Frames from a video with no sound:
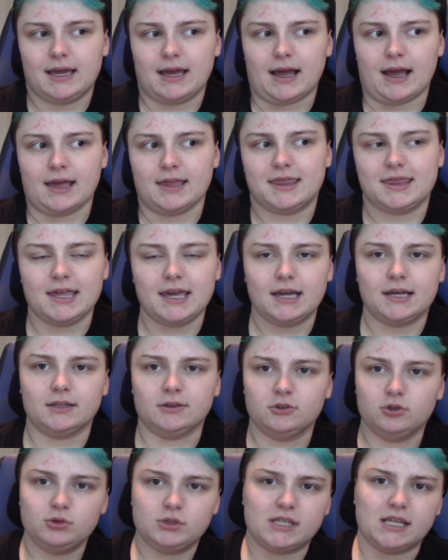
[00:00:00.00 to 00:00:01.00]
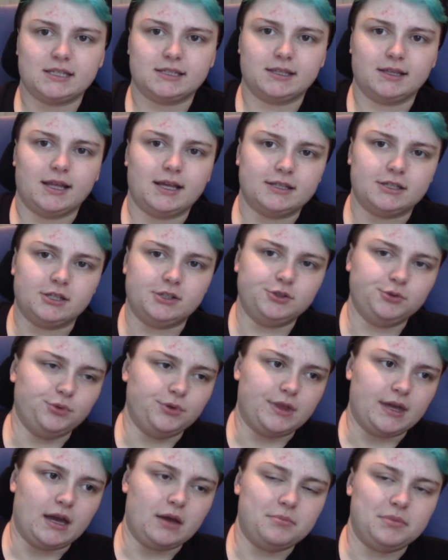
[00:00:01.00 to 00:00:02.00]
I think Luz has a lot to do with
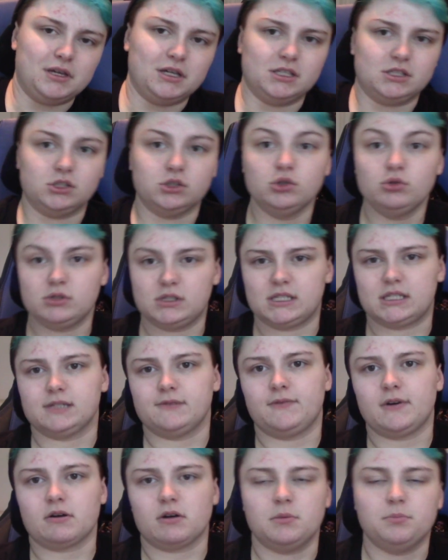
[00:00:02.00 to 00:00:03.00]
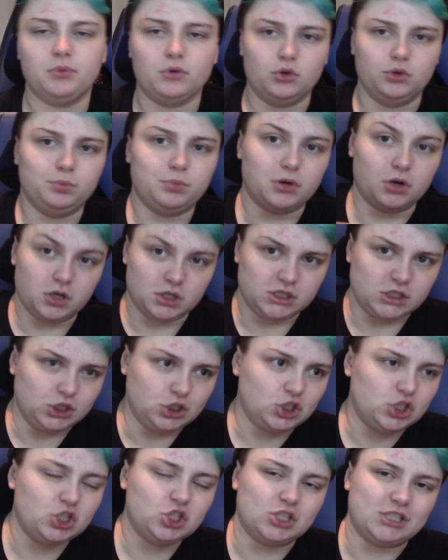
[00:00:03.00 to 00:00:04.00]
that, because Luz is a very bold person.
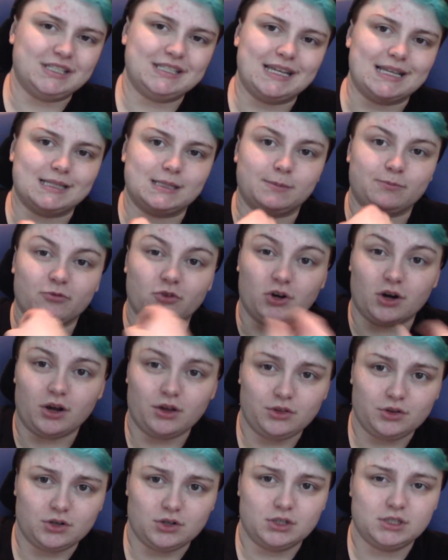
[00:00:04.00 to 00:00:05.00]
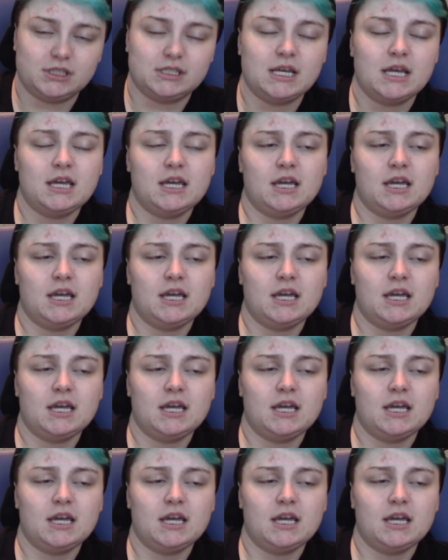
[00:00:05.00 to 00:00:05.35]
She just stands up for others.